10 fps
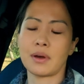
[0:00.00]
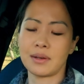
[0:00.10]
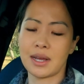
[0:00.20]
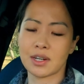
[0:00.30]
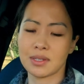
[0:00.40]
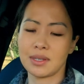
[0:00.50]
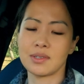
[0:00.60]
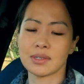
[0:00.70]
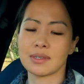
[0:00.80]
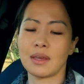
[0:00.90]
I'd actually
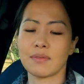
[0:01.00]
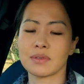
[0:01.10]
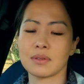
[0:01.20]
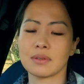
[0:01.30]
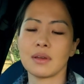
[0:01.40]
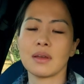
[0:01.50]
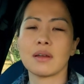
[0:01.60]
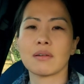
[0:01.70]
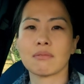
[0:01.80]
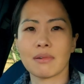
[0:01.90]
just left it
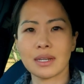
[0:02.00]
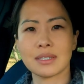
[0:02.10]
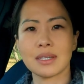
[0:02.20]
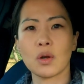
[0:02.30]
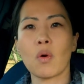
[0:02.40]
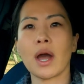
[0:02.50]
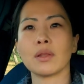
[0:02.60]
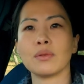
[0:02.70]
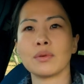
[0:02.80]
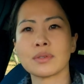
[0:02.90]
resting
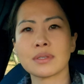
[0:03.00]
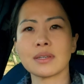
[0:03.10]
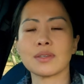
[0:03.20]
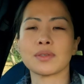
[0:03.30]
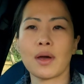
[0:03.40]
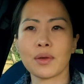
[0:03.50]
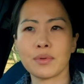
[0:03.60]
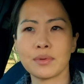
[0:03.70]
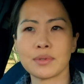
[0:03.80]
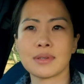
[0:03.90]
quite loosely so I
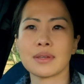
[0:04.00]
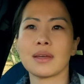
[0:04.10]
could